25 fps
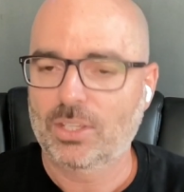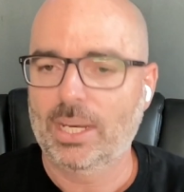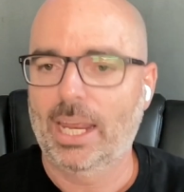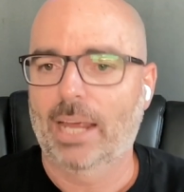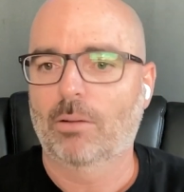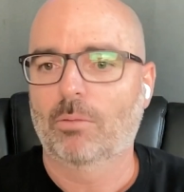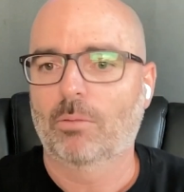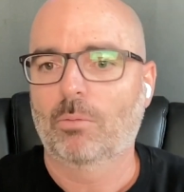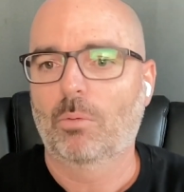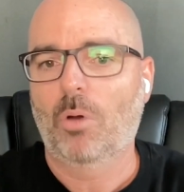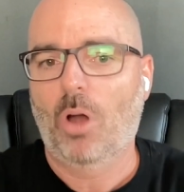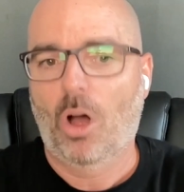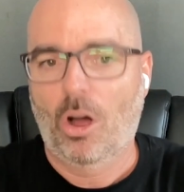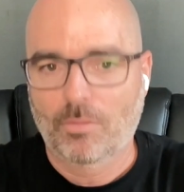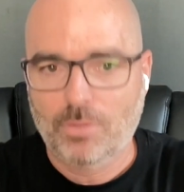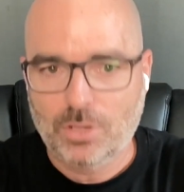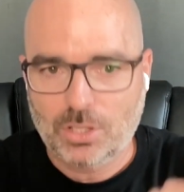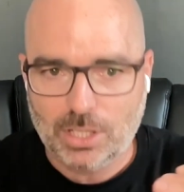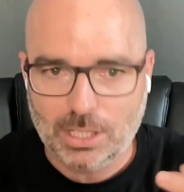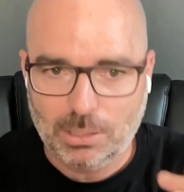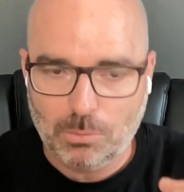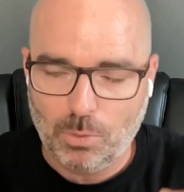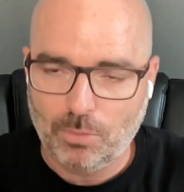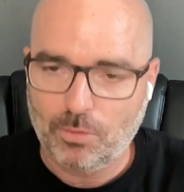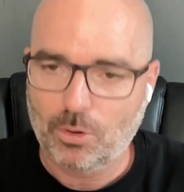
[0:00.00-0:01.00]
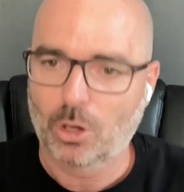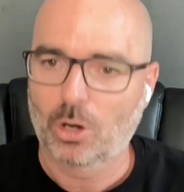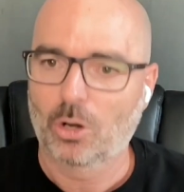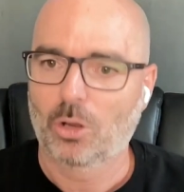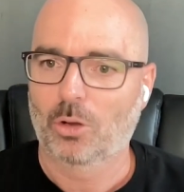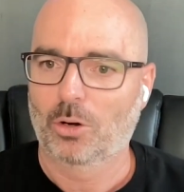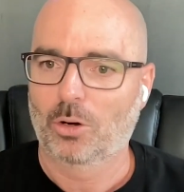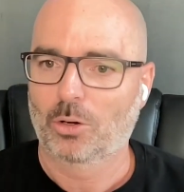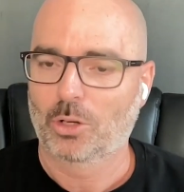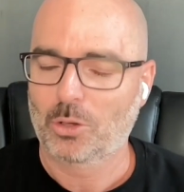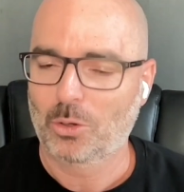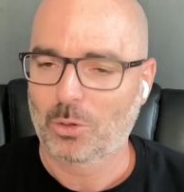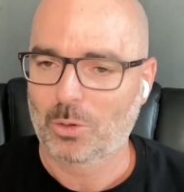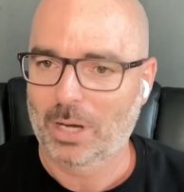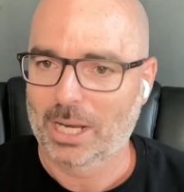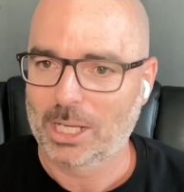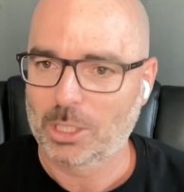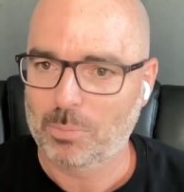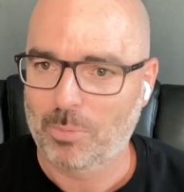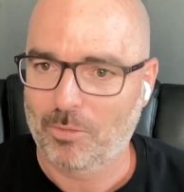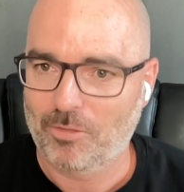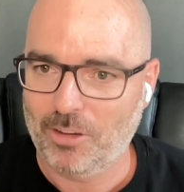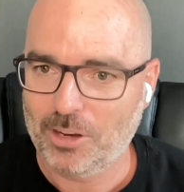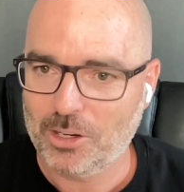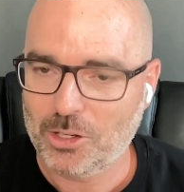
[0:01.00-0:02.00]
Now, obviously, we've got a lot of Google Ads
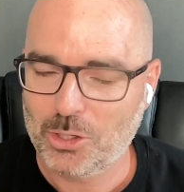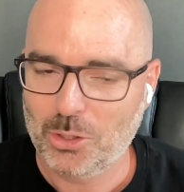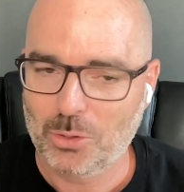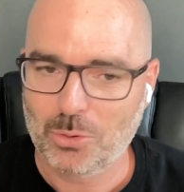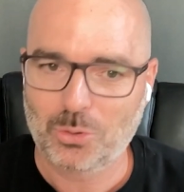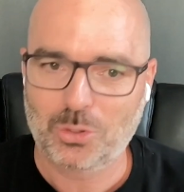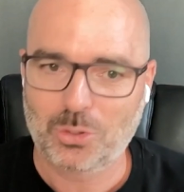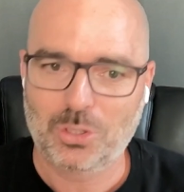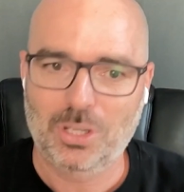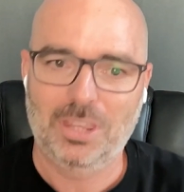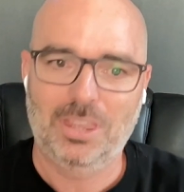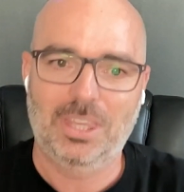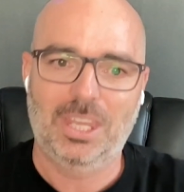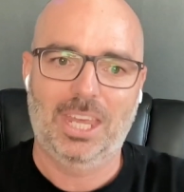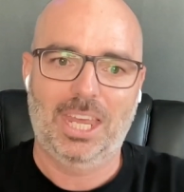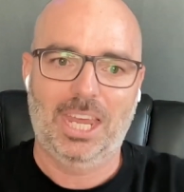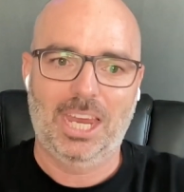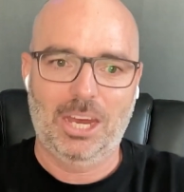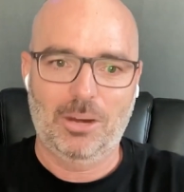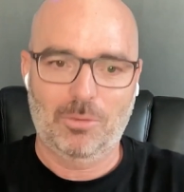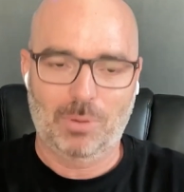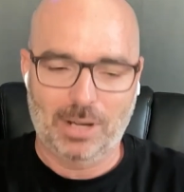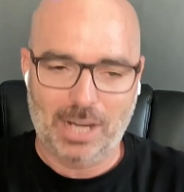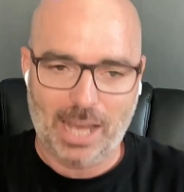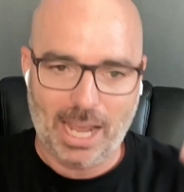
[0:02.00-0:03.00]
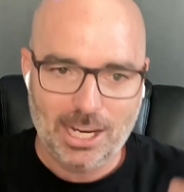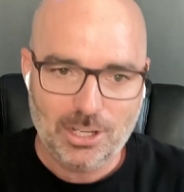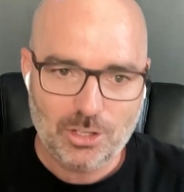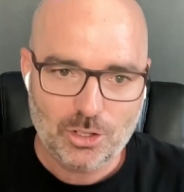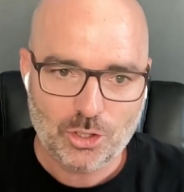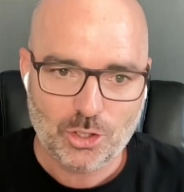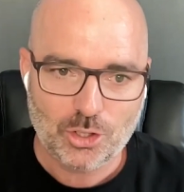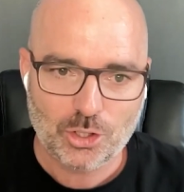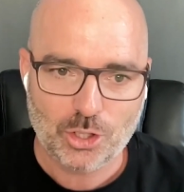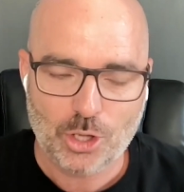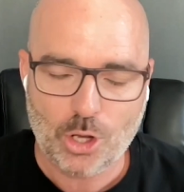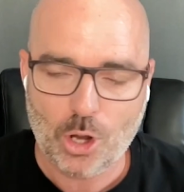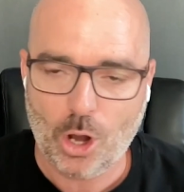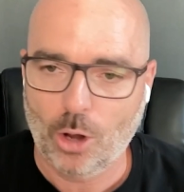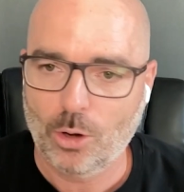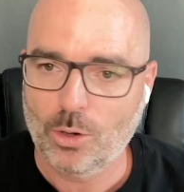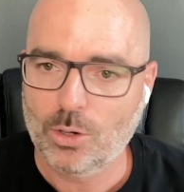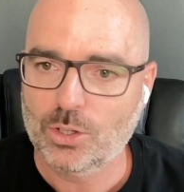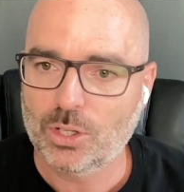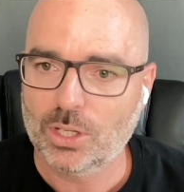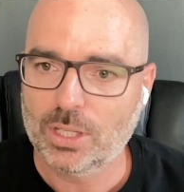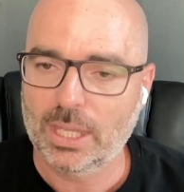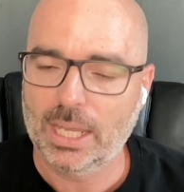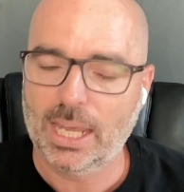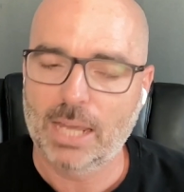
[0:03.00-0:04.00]
professionals in there and agency
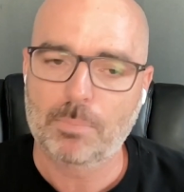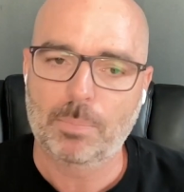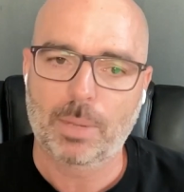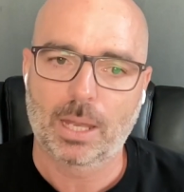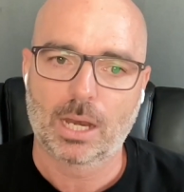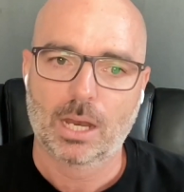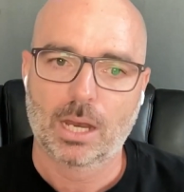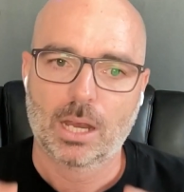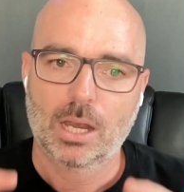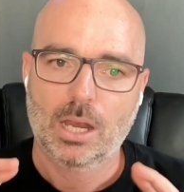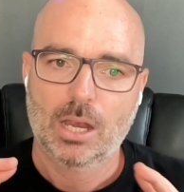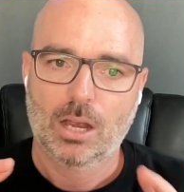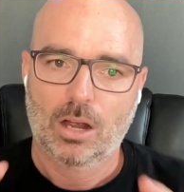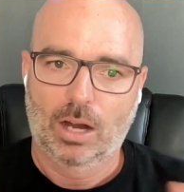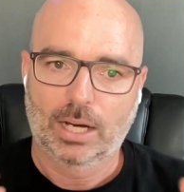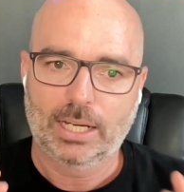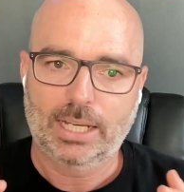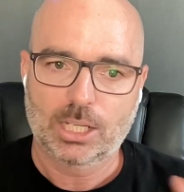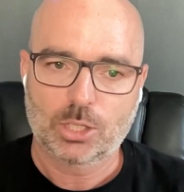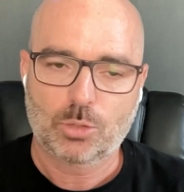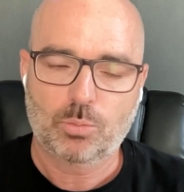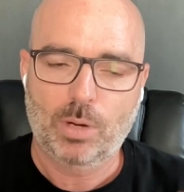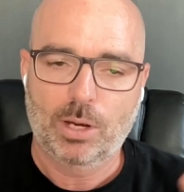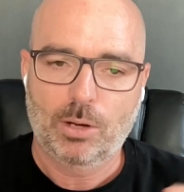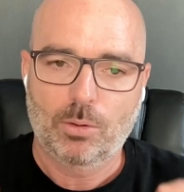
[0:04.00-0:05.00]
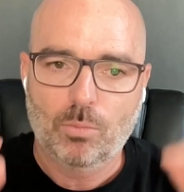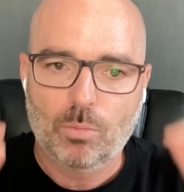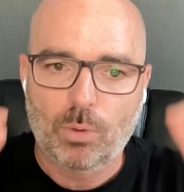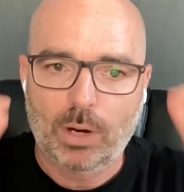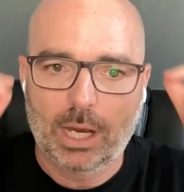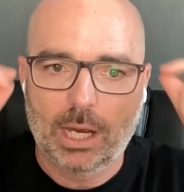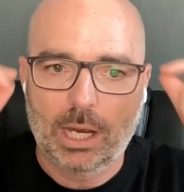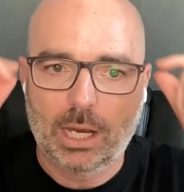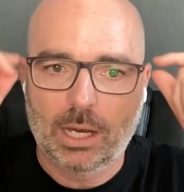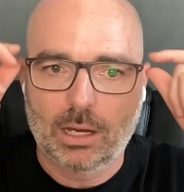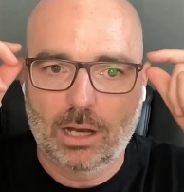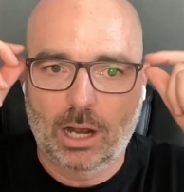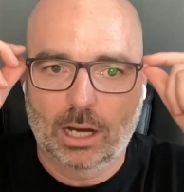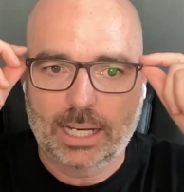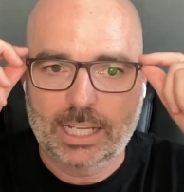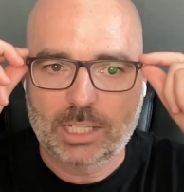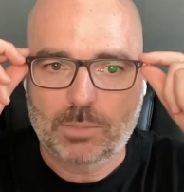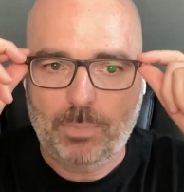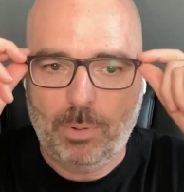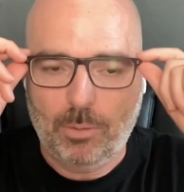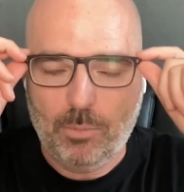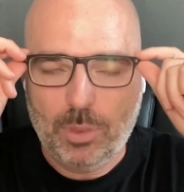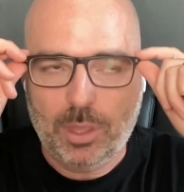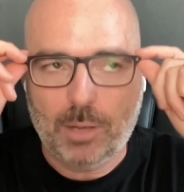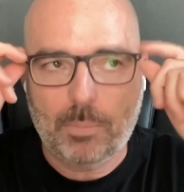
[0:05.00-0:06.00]
owners in there, but I guess I guess
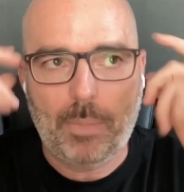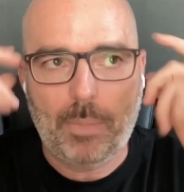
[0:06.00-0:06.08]
probably the